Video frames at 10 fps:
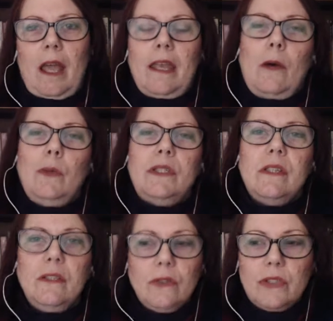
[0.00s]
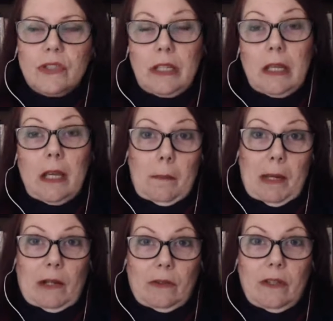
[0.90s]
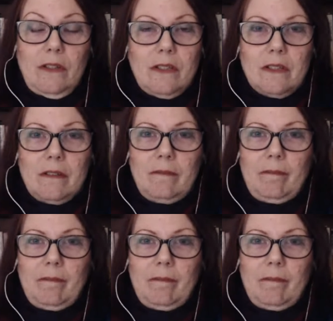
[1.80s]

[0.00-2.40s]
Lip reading: Now, what's interesting about this